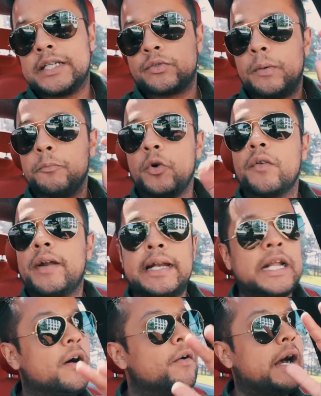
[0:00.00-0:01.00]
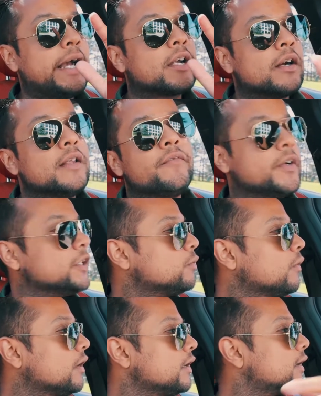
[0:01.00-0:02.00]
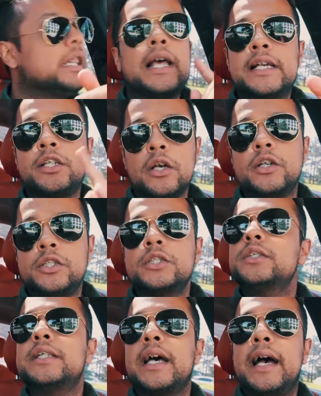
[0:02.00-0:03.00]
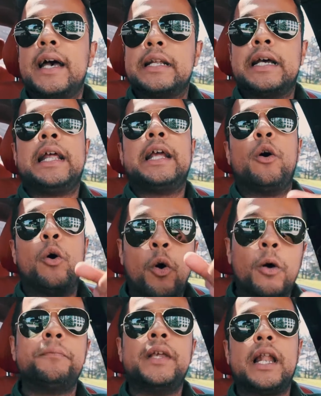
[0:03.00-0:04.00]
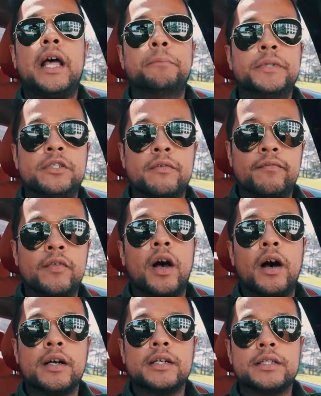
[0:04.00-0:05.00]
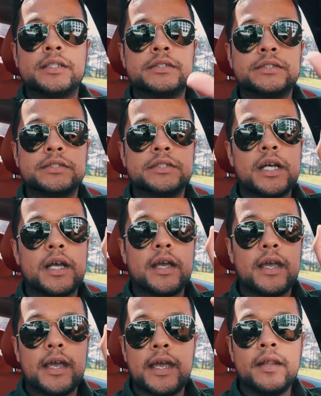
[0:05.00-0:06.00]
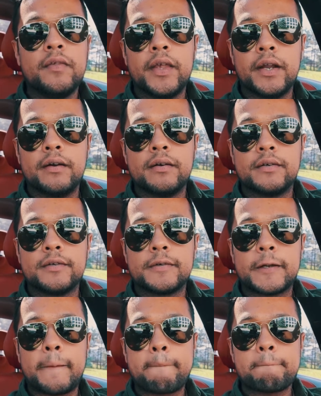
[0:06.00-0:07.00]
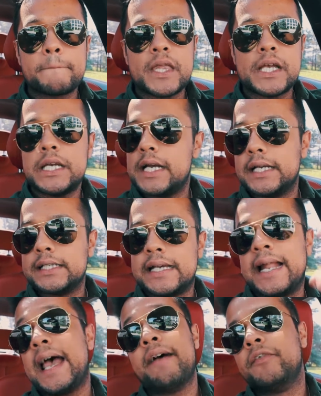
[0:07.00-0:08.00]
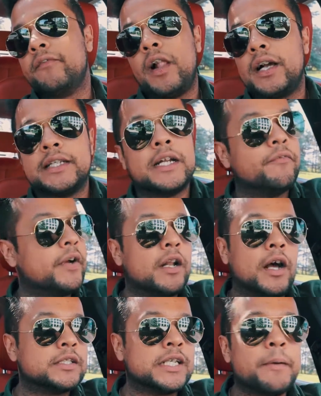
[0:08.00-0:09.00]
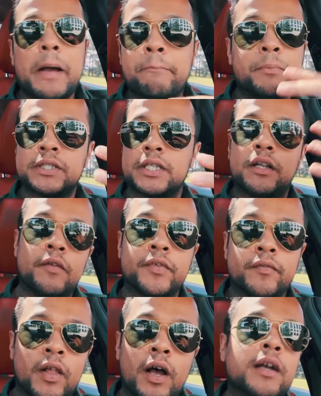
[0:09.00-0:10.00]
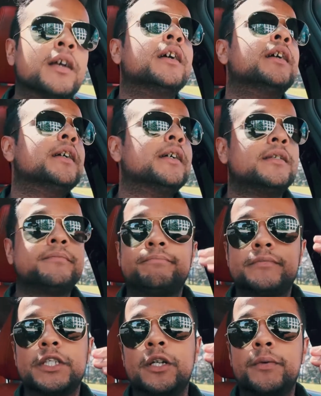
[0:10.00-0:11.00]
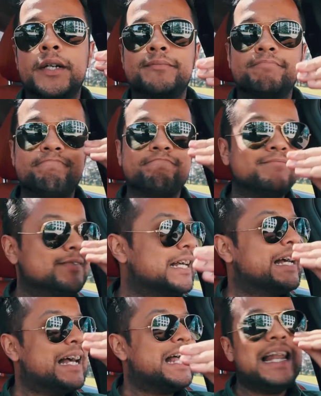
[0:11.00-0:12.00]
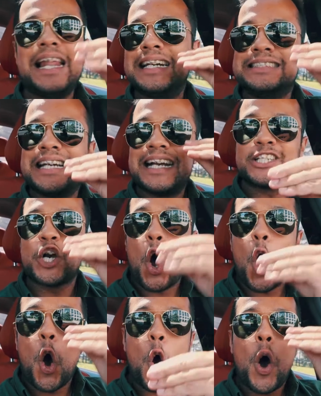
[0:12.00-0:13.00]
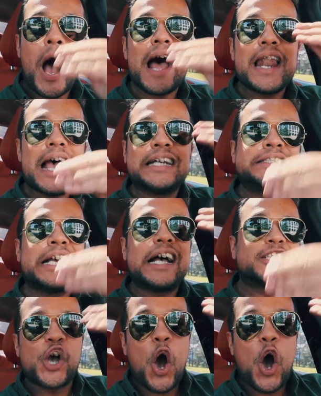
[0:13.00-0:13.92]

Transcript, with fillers: that's where I'm going right now. I currently finished work. Let's go do that, and I hope they allow me to vlog in there. Yes, and I haven't vlogged in a very long time. I personally love to vlog. You know what? Let's just go. Huh? Ah, let's just